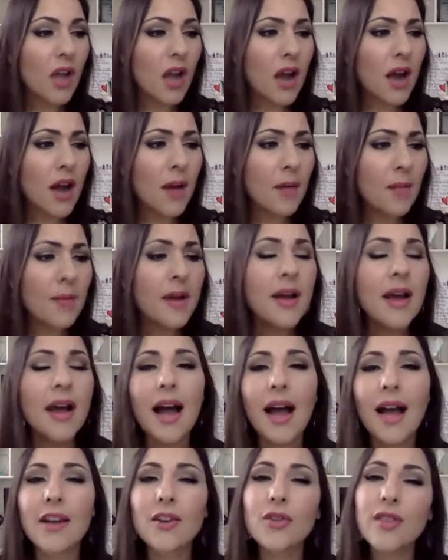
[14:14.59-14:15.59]

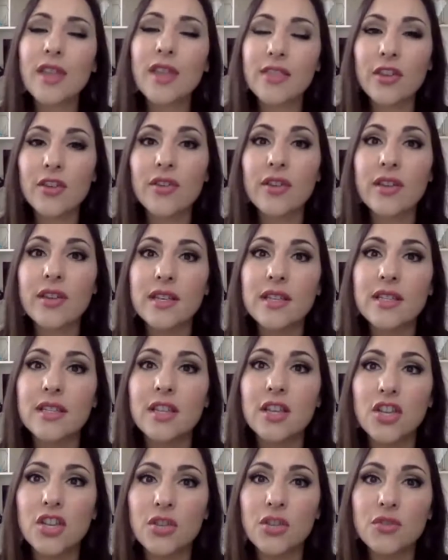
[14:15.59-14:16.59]
I know that there
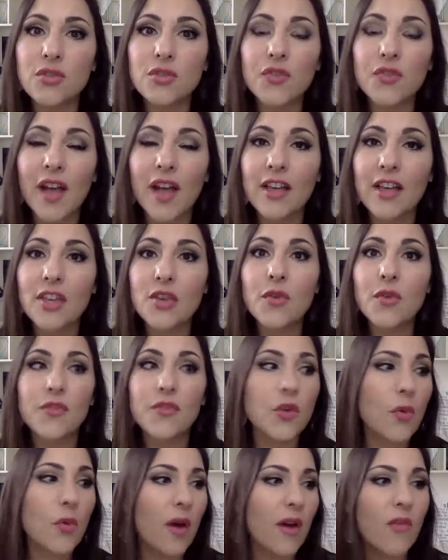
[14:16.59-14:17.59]
is a huge value
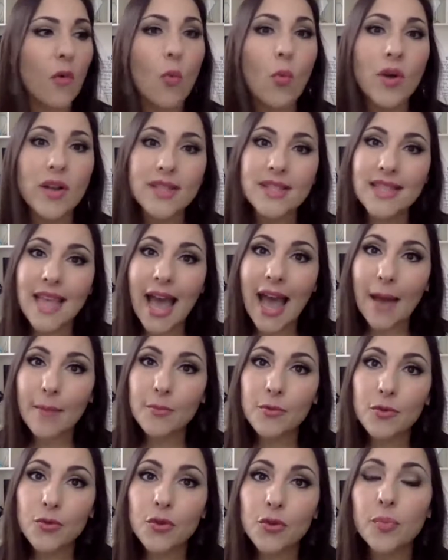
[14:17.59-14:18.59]
if you have a
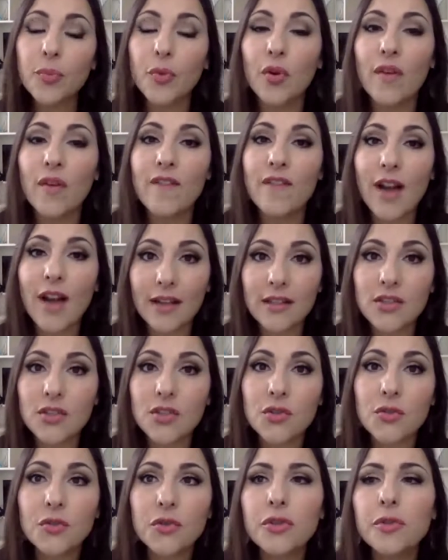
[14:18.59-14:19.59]
WhatsApp group or a
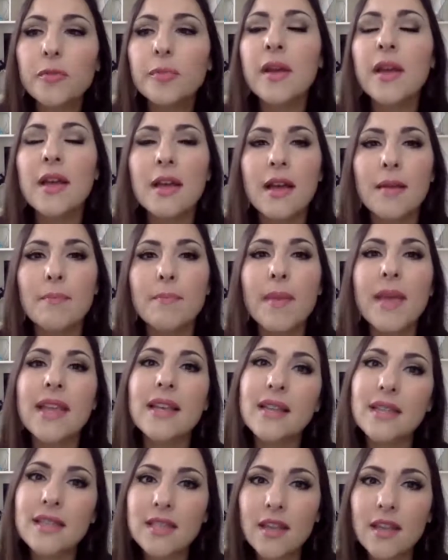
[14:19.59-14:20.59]
Voxer group.
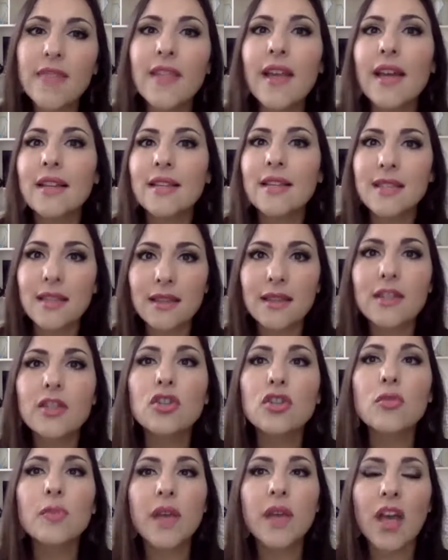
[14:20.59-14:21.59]
Maintenance on that is a
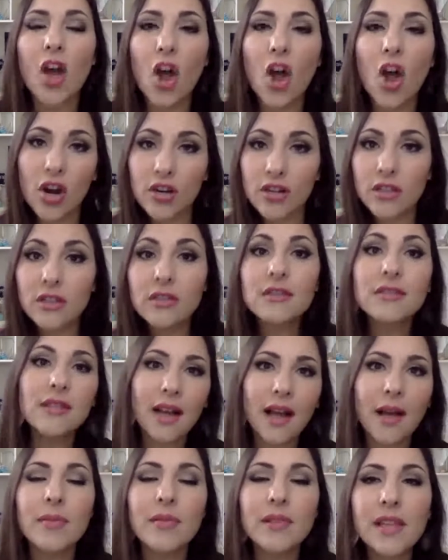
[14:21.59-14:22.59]
little bit harder
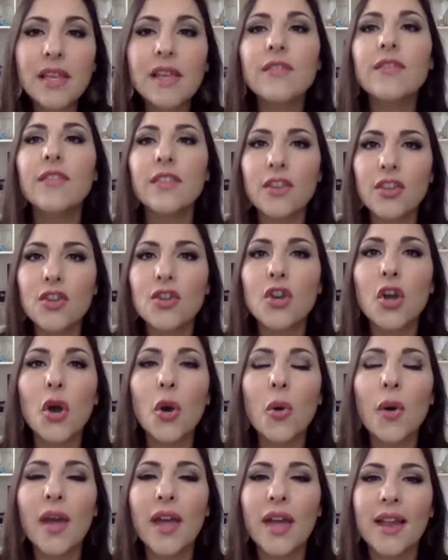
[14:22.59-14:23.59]
I believe, you
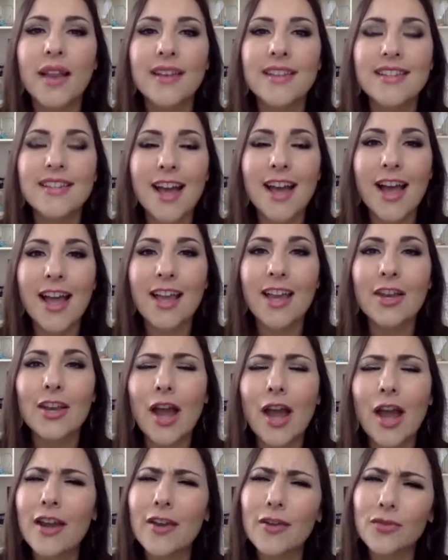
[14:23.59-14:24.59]
know, and
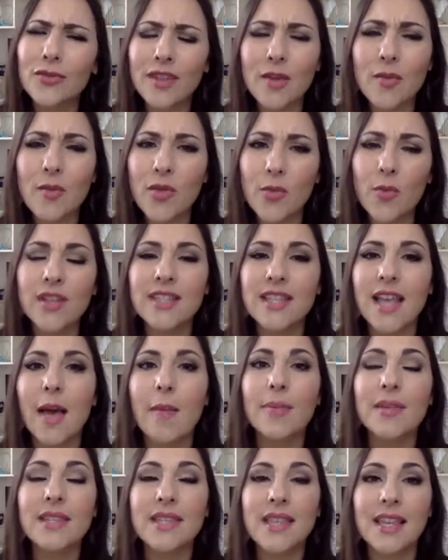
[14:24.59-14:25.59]
I don't think with
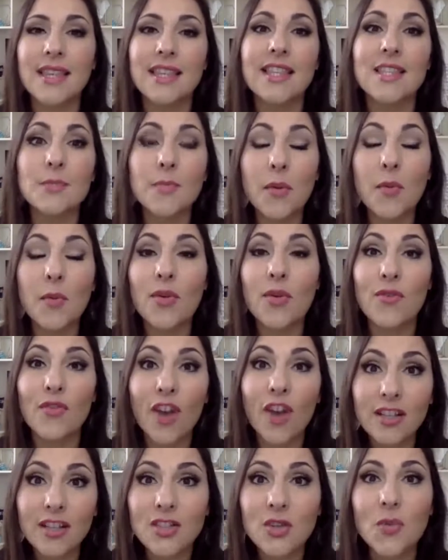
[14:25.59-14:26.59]
WhatsApp it's like this, but with
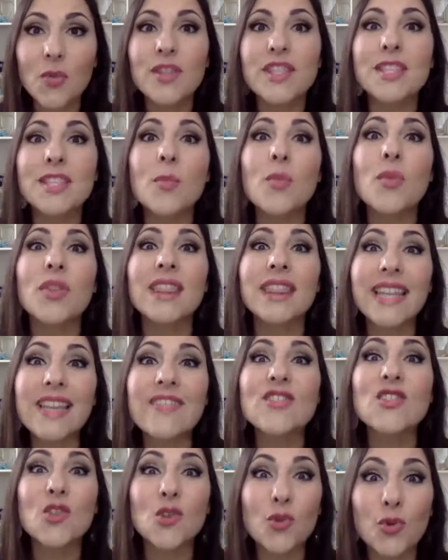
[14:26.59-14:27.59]
Voxer, when someone
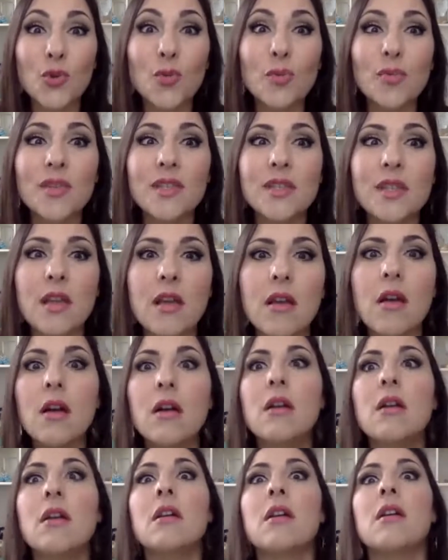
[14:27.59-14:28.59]
leaves a group, it's like,
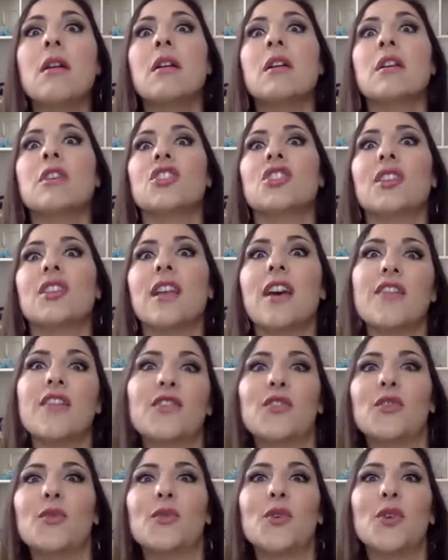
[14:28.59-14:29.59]
she
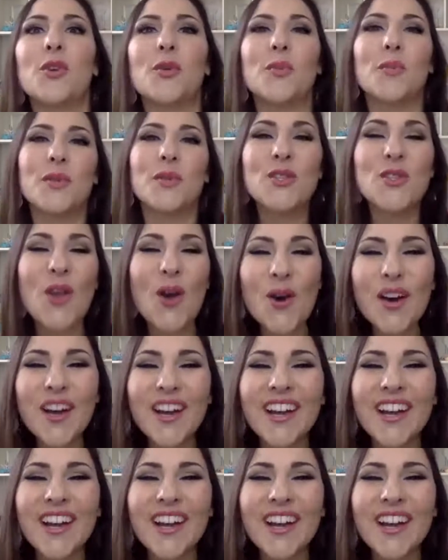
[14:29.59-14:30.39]
left the group. So